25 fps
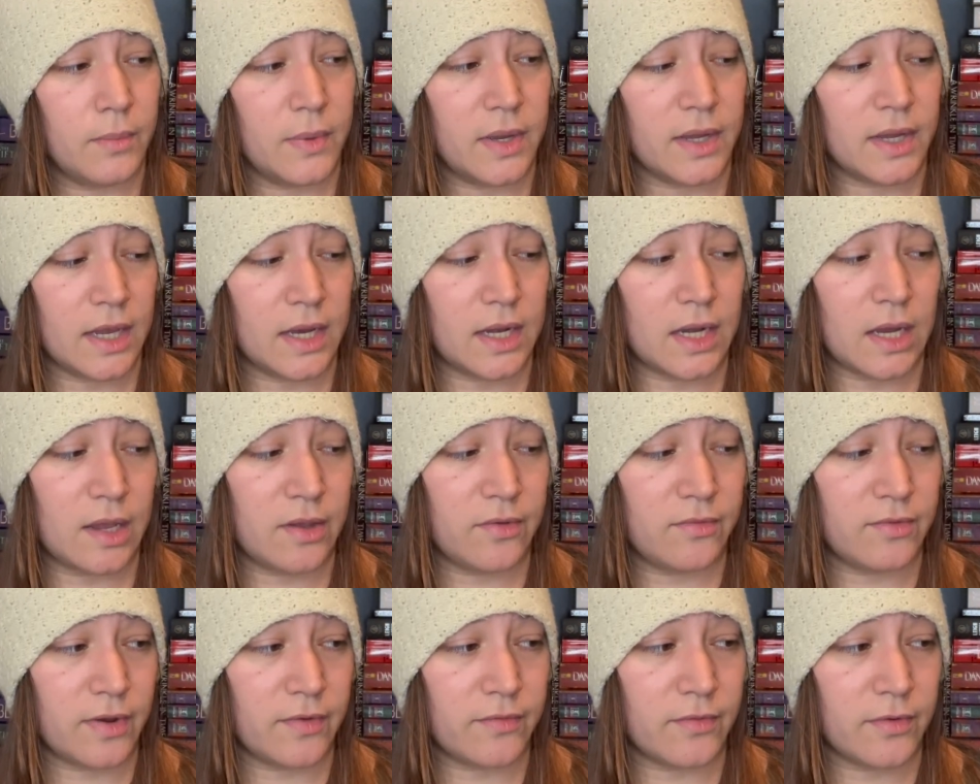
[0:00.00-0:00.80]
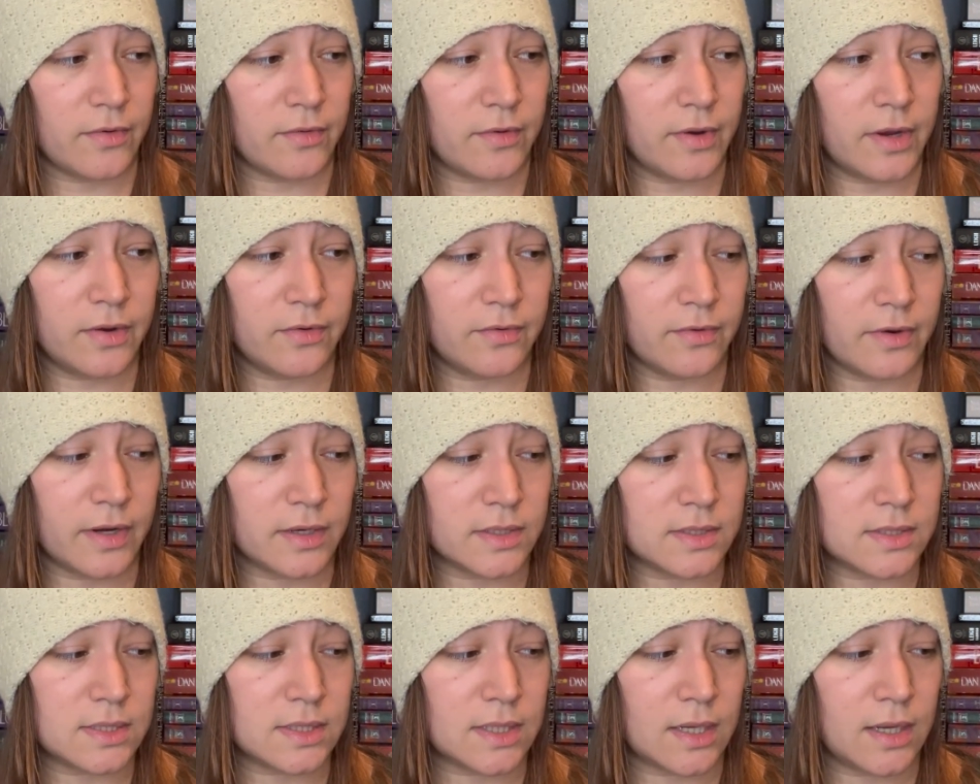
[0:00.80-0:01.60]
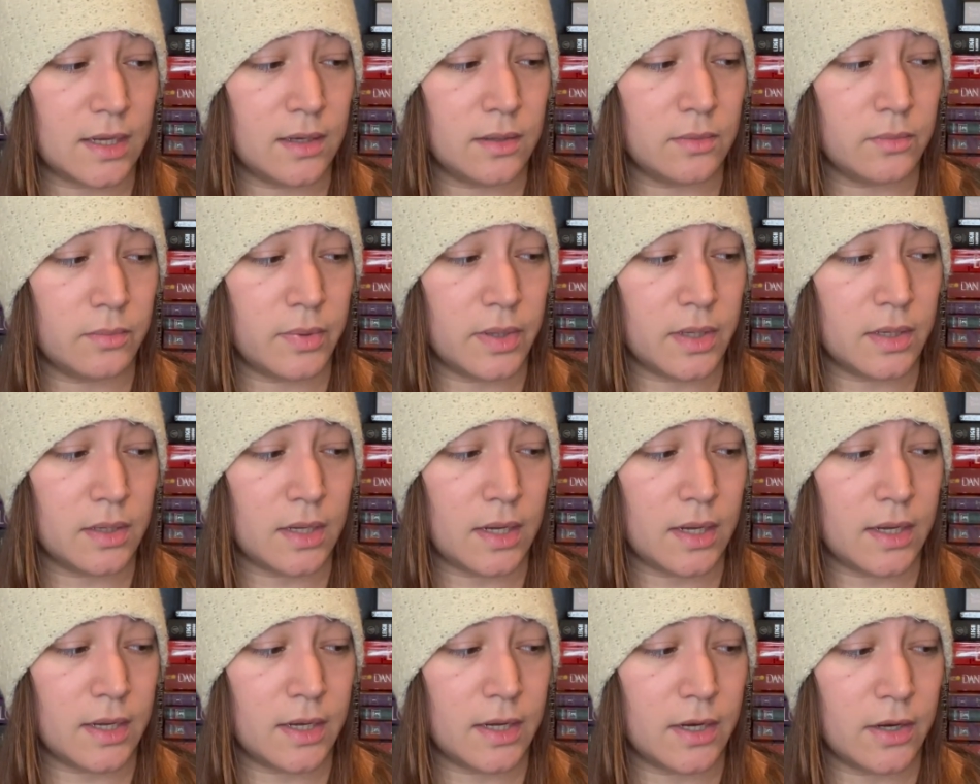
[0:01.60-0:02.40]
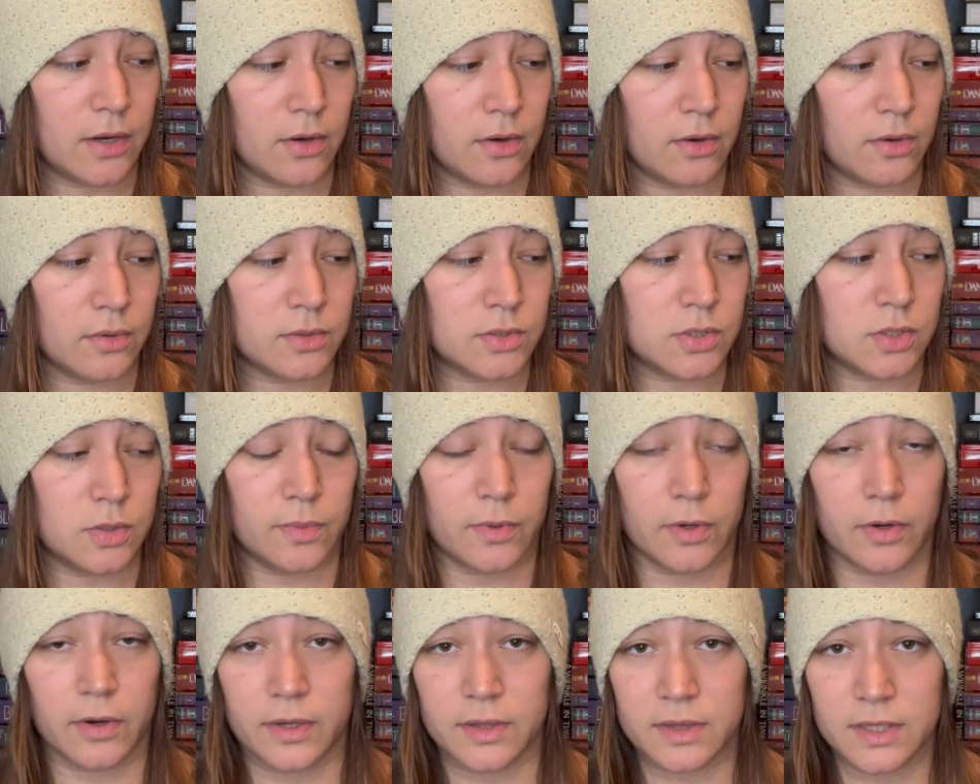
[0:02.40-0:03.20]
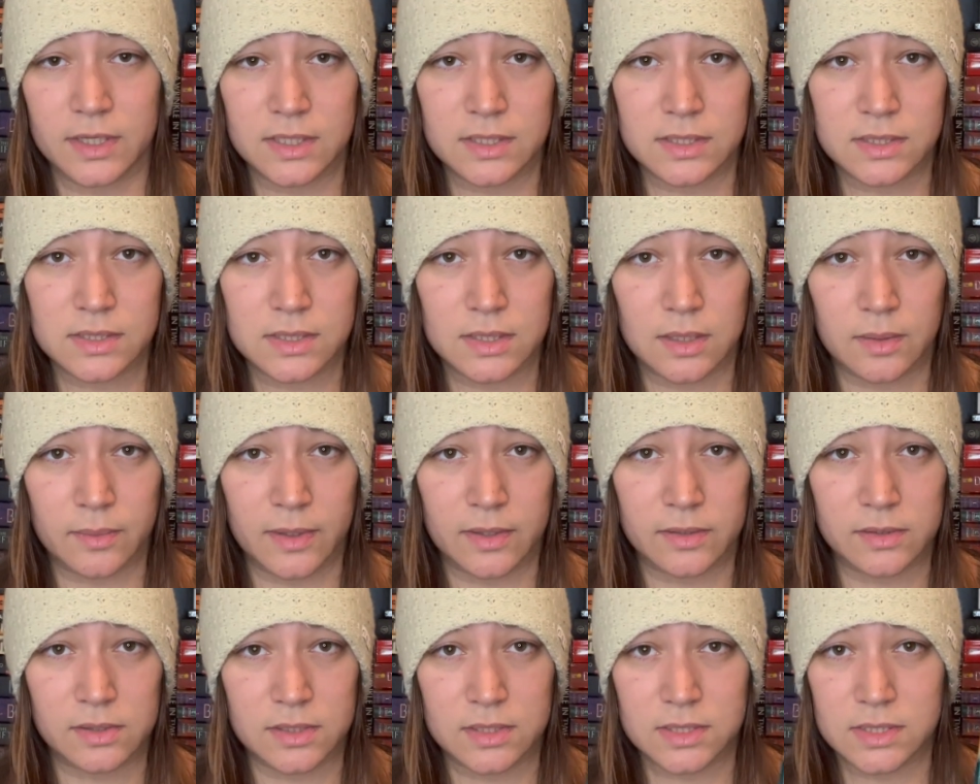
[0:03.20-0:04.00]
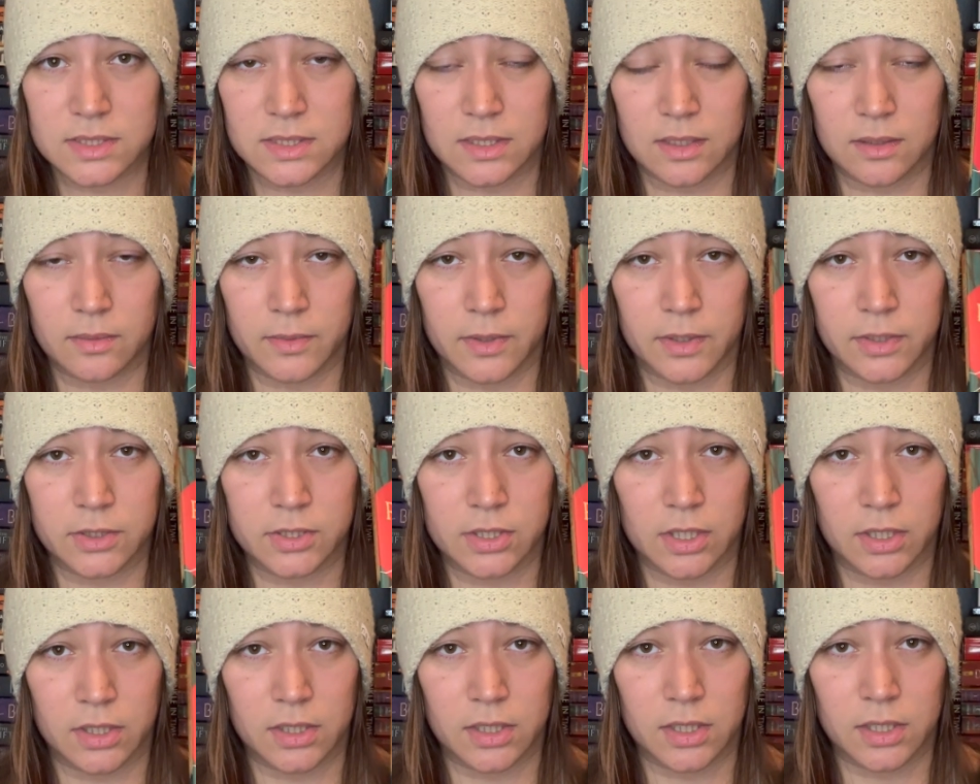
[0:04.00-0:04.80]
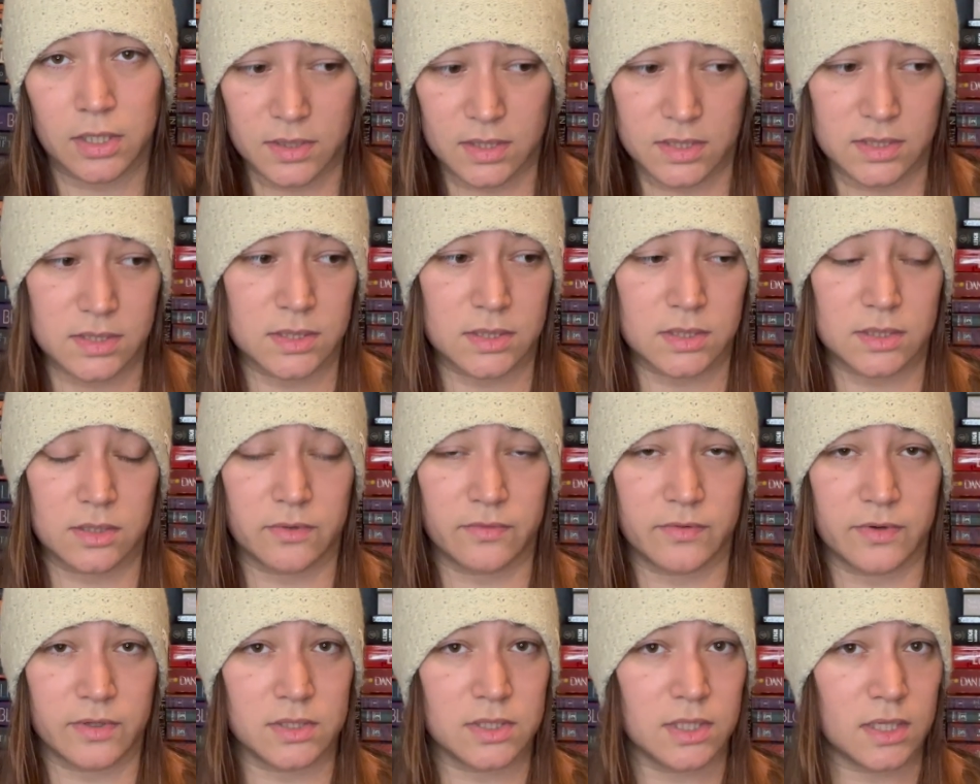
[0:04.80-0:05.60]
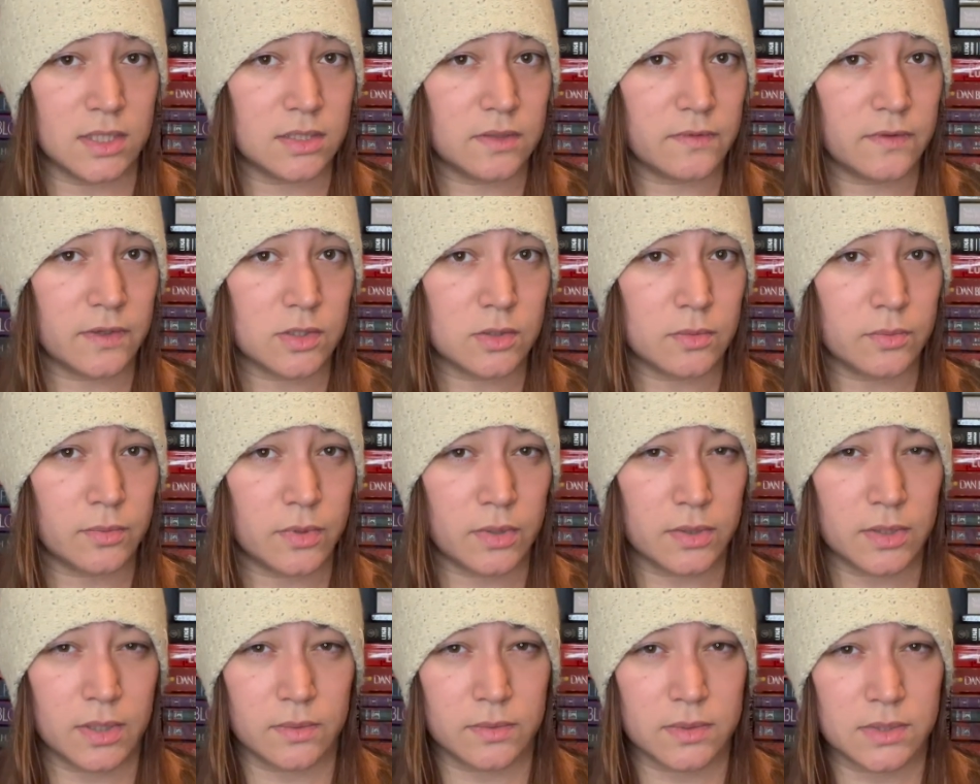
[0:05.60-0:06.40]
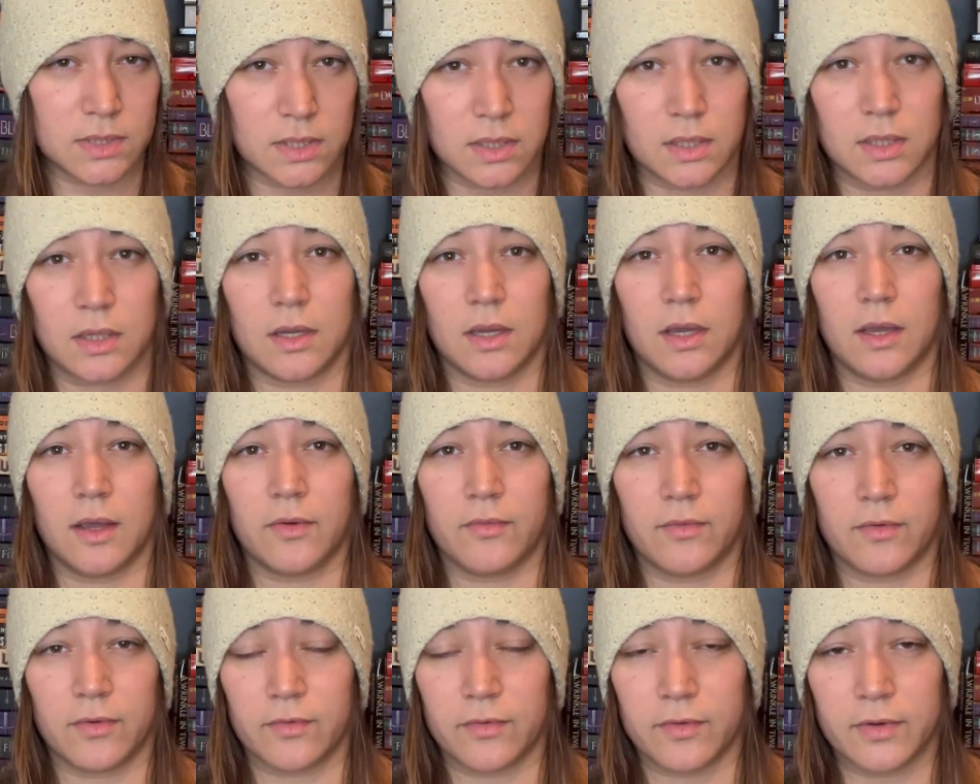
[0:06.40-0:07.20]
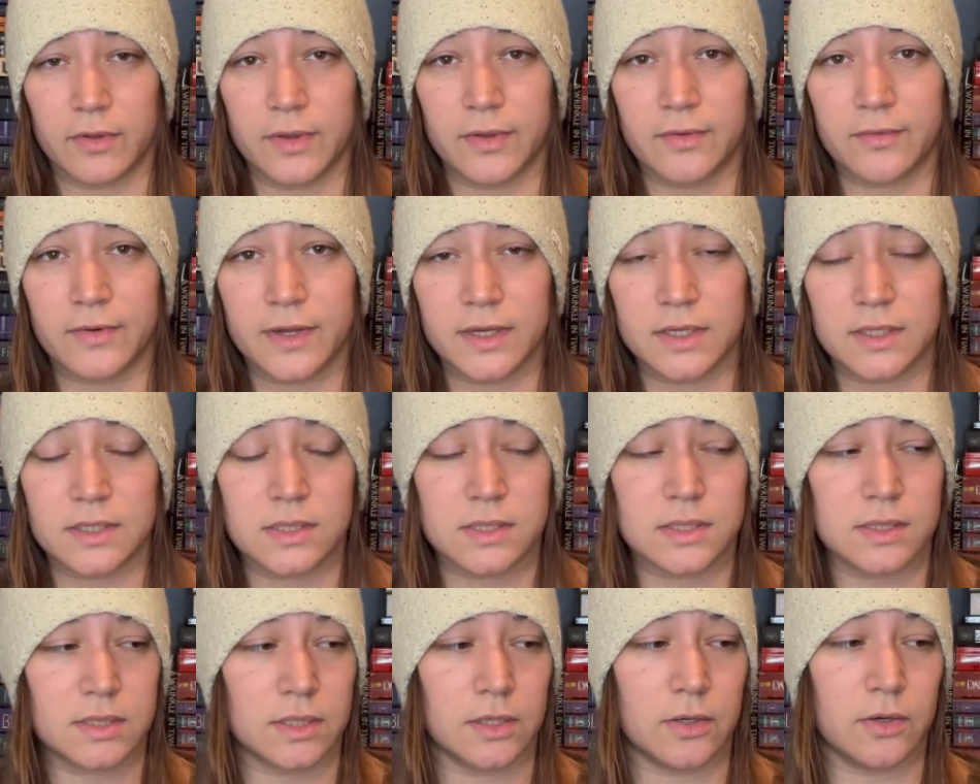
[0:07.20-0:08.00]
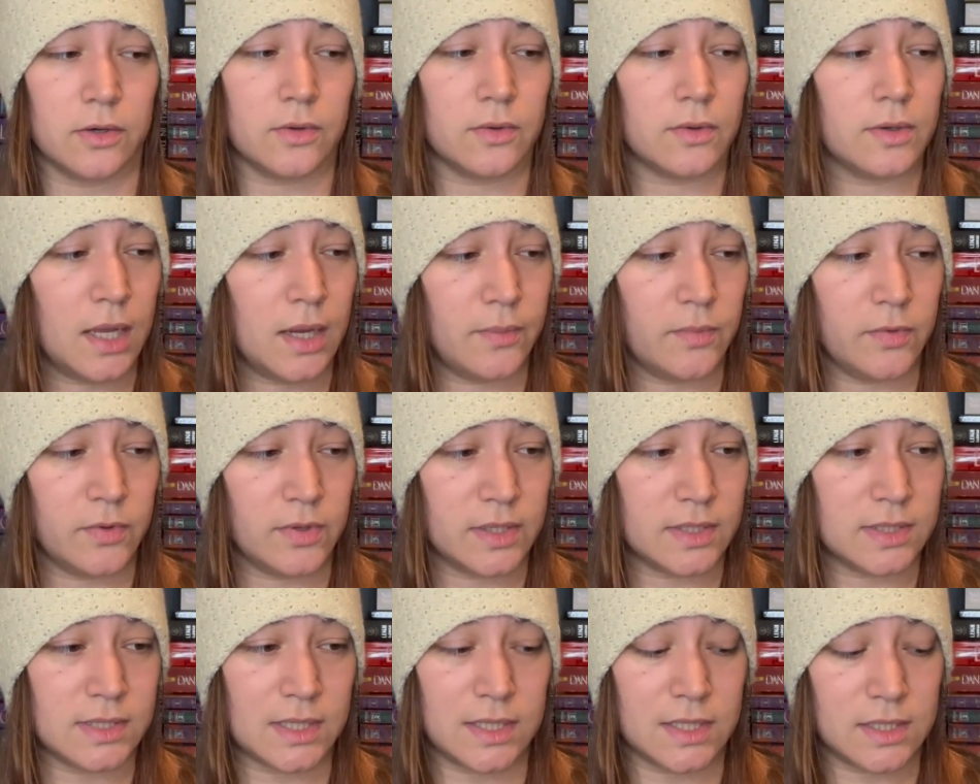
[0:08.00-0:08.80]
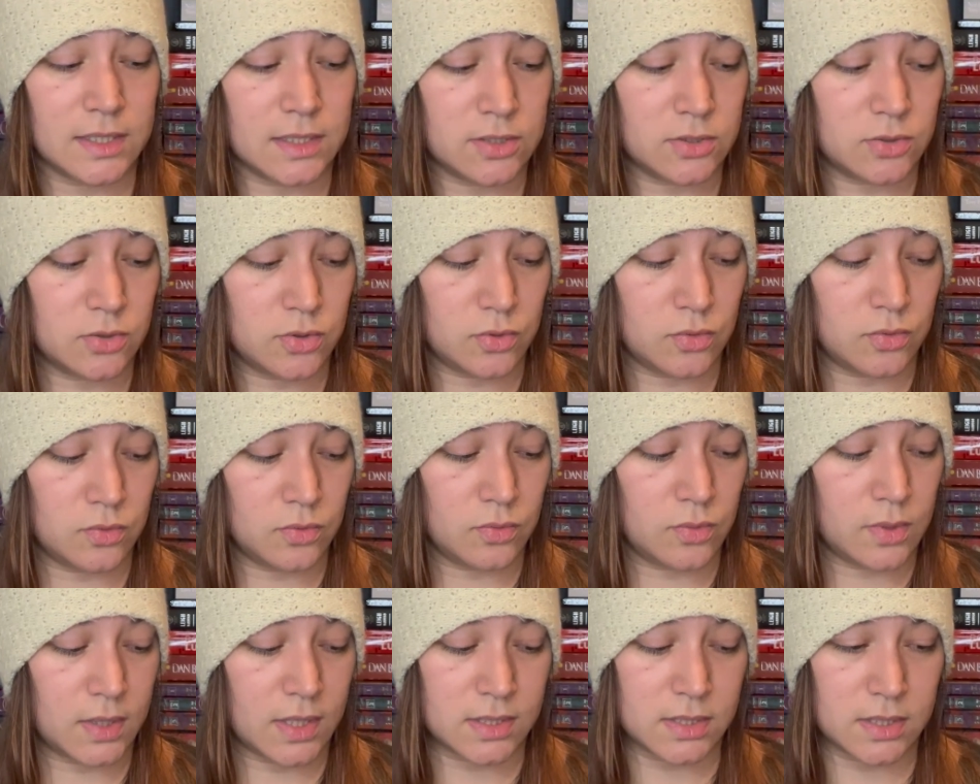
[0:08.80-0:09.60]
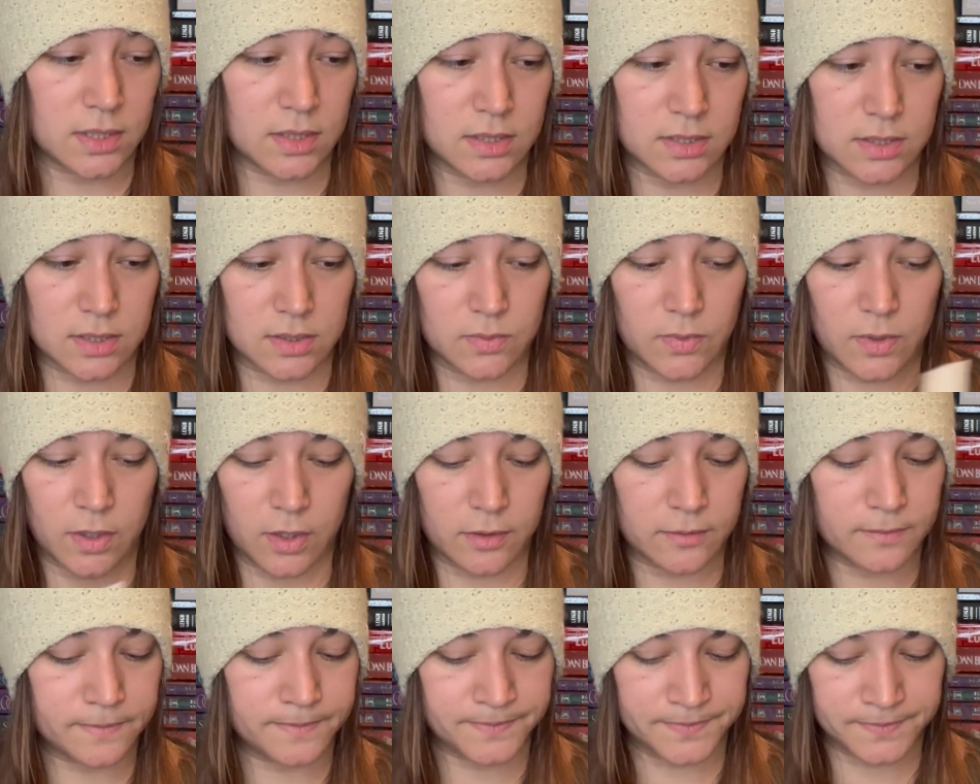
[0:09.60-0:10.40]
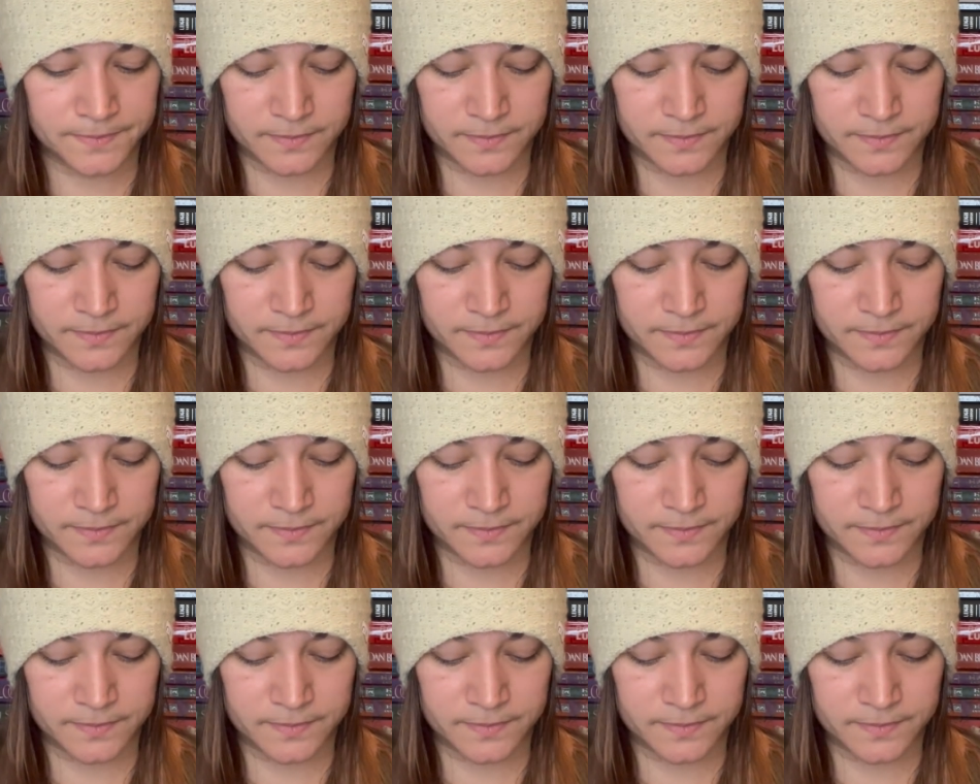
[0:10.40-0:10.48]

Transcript: Again, I've never read Frankenstein, but I hear super great things about this and Mary Shelley. This is the first science fiction book that was like ever really written, so I'm really excited to get to this as well.